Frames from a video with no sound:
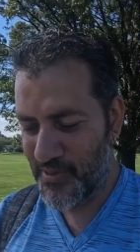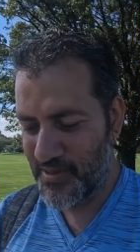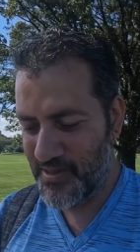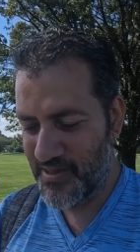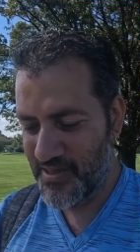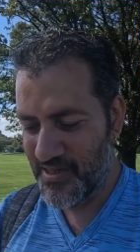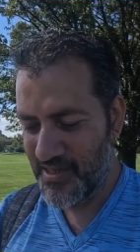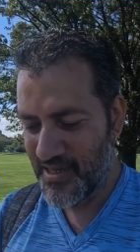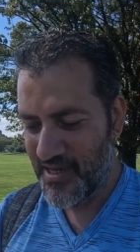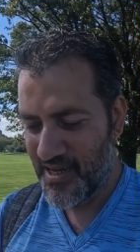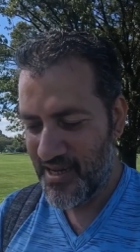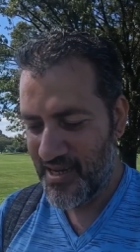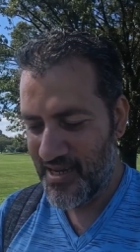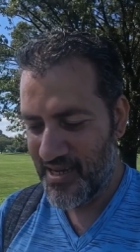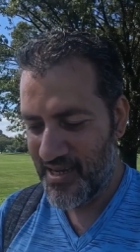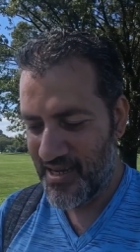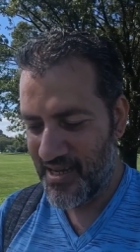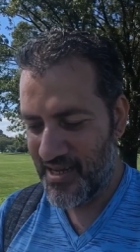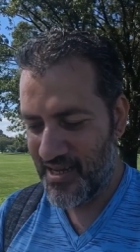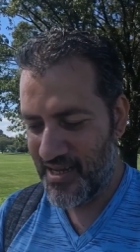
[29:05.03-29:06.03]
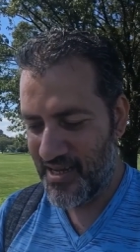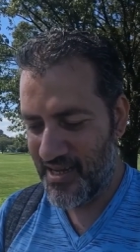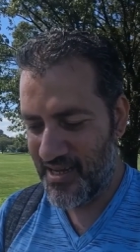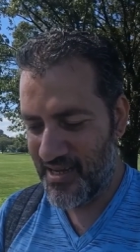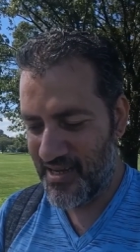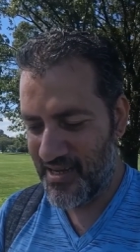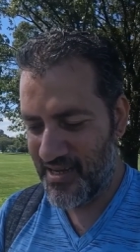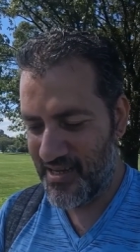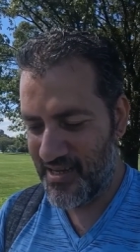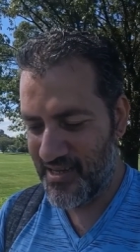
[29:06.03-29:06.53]
boy.
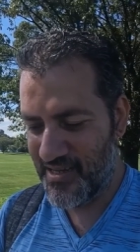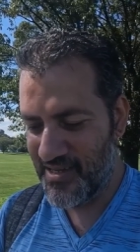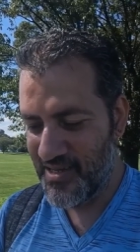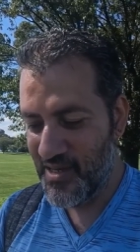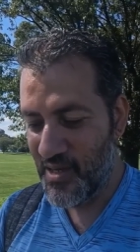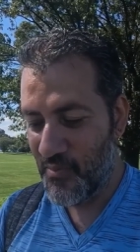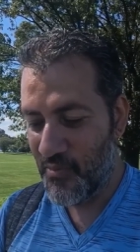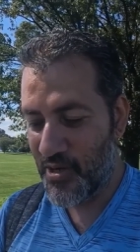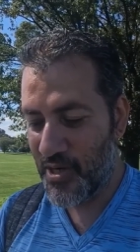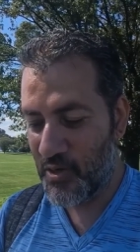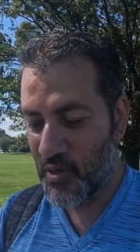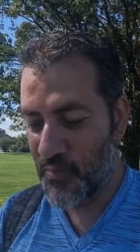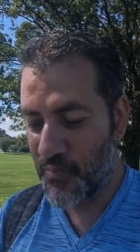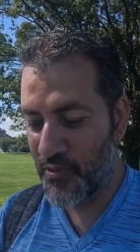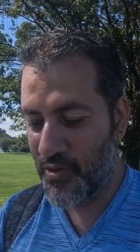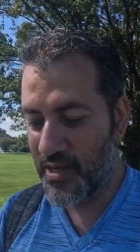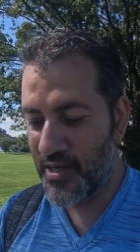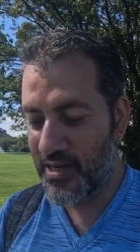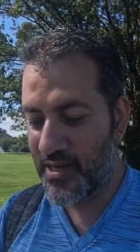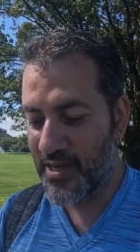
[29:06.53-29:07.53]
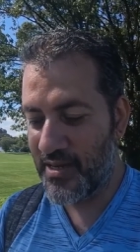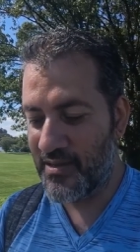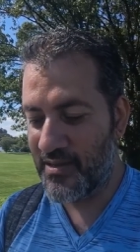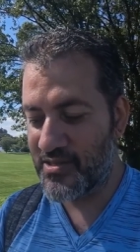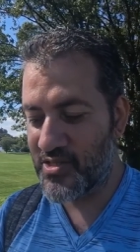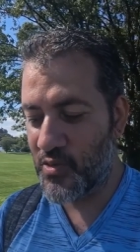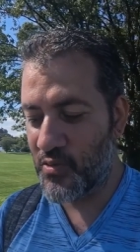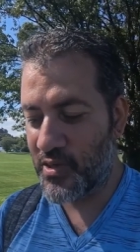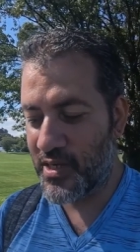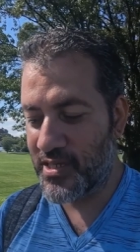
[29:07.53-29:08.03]
Ah. But I could put it in
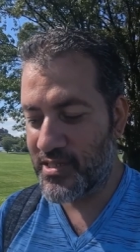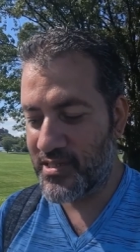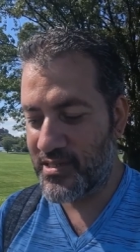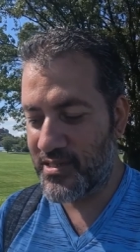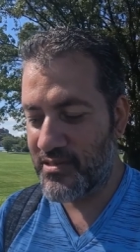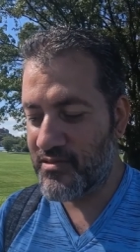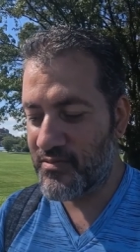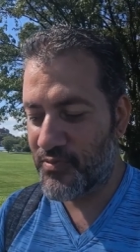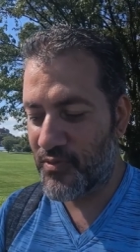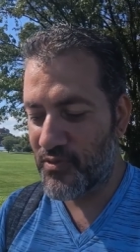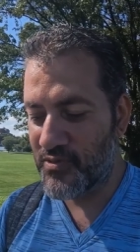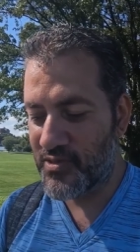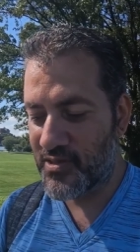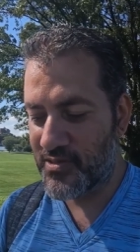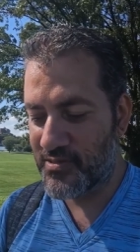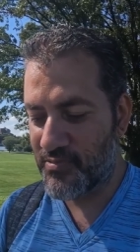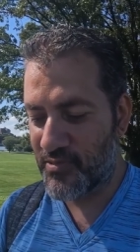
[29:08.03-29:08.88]
showcase and near post